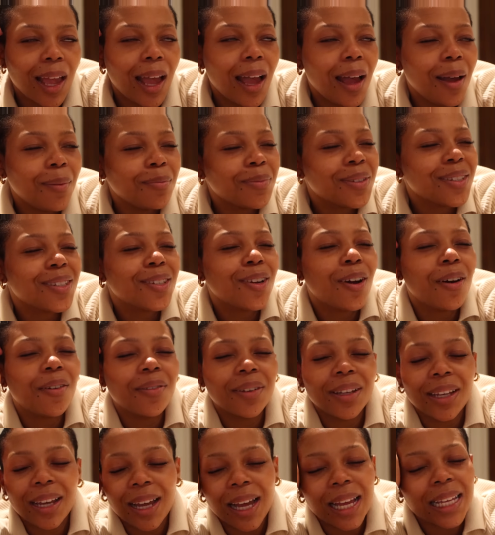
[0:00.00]
I'm
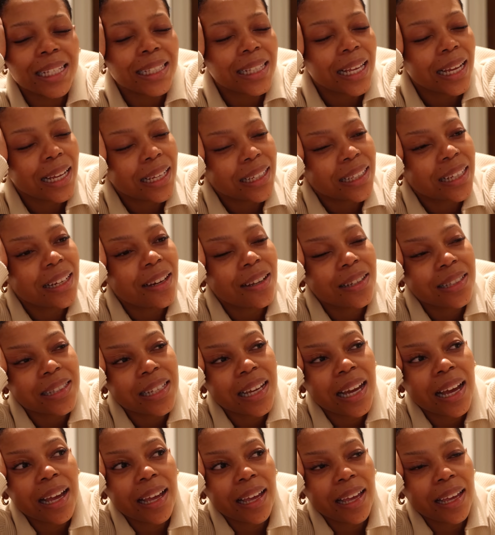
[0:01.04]
starving, guys. Like, the last
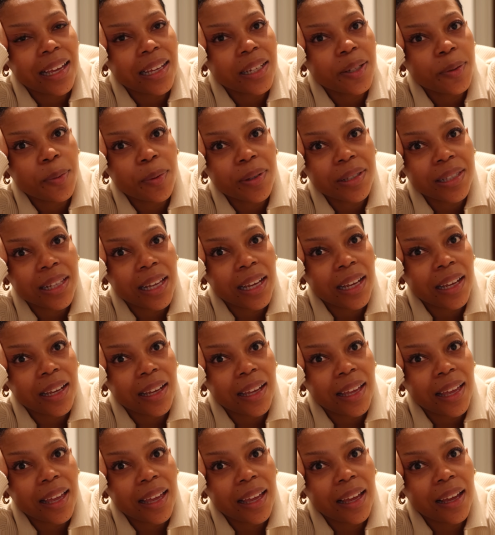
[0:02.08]
thing I ate was, like,
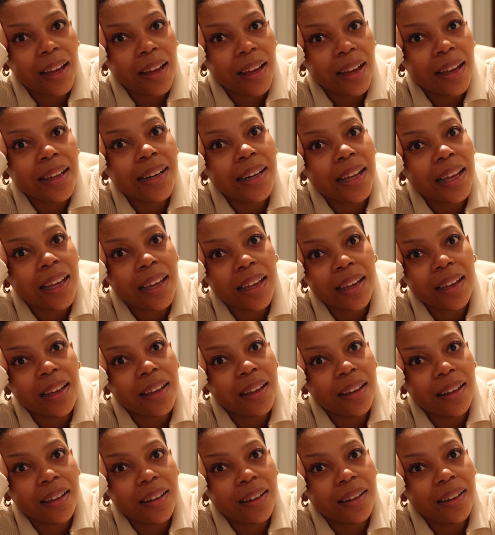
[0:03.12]
an egg.
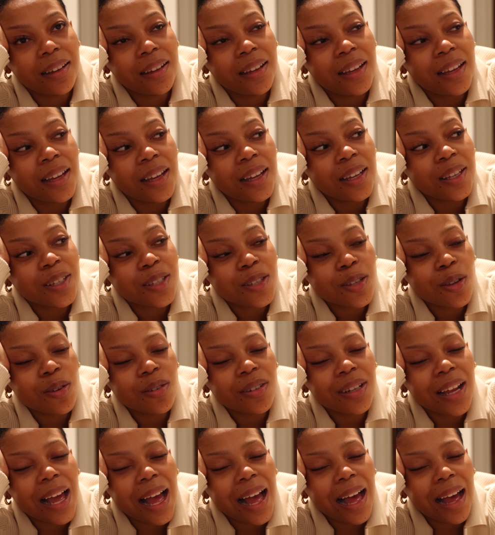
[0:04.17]
So
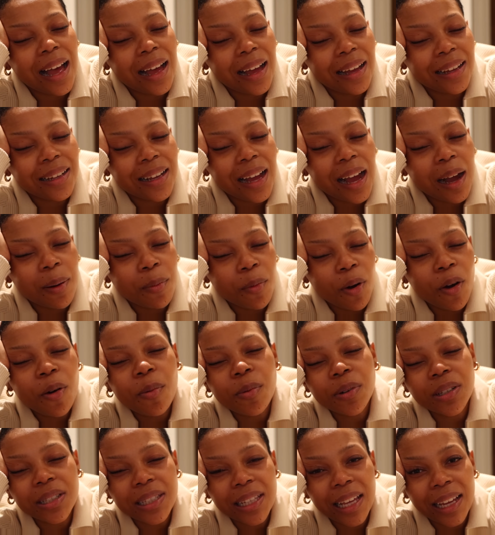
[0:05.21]
I'm
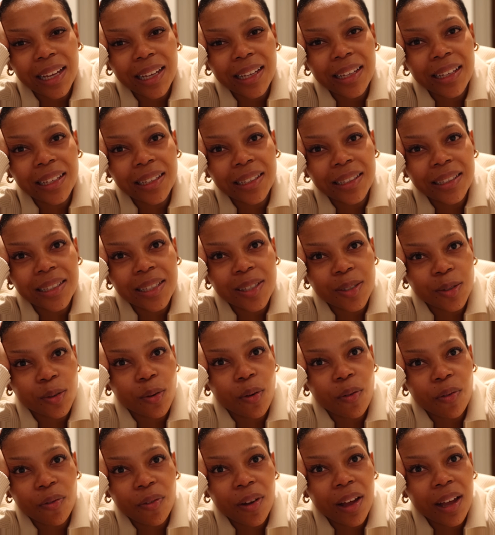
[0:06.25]
almost, like,
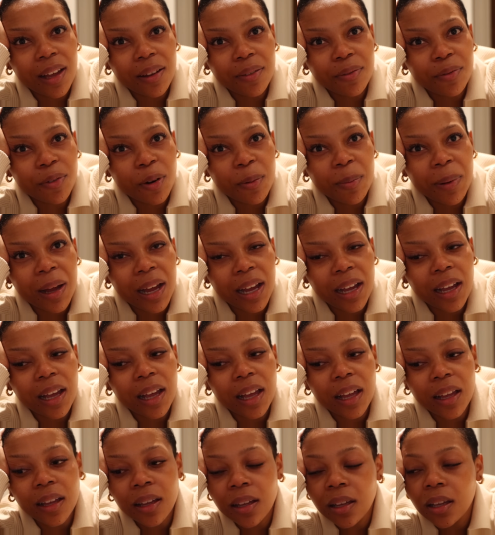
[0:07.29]
dysophagia from
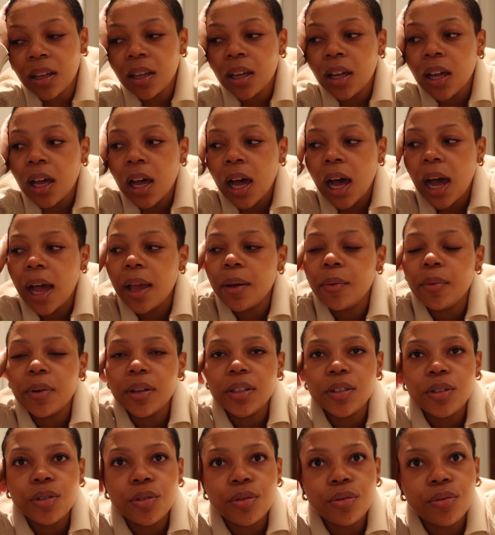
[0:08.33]
hunger. I
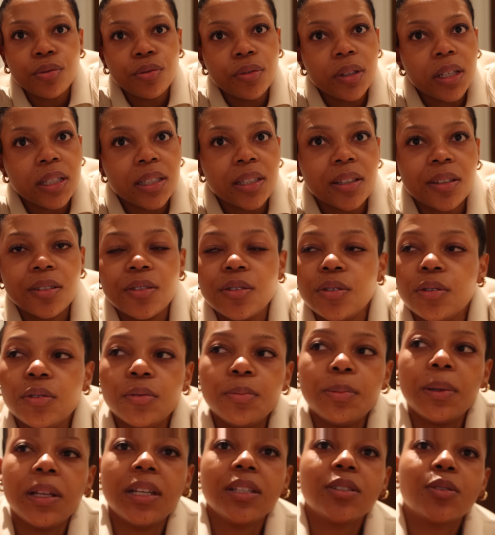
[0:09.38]
went to, there's a new
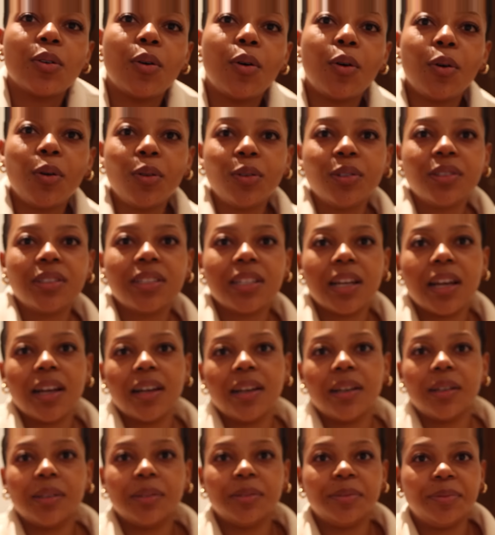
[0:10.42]
place called,
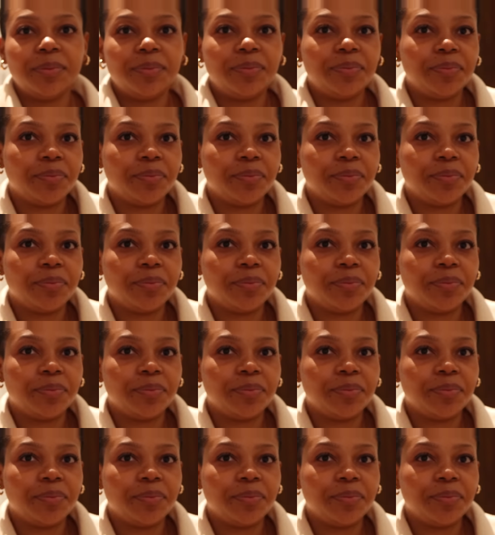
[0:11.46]
what